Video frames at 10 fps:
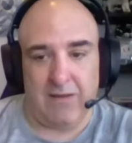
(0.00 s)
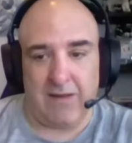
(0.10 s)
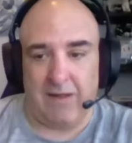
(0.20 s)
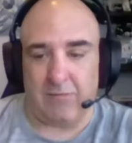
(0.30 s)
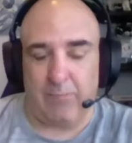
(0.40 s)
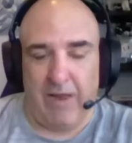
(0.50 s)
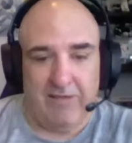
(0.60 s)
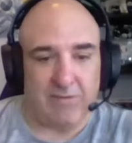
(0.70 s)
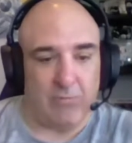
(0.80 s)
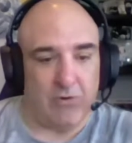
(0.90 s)
college
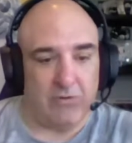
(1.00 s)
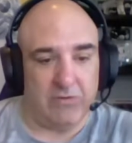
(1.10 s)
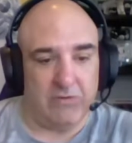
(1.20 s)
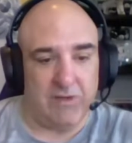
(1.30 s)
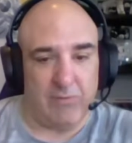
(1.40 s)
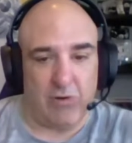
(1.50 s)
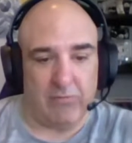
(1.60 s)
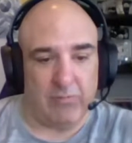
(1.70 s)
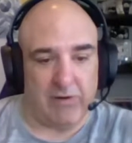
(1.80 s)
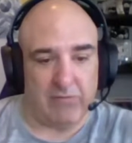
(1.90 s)
basketball tipping
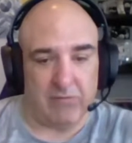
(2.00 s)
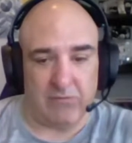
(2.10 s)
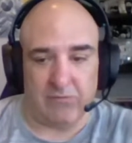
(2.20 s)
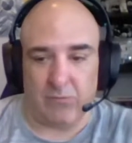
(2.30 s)
off pretty soon.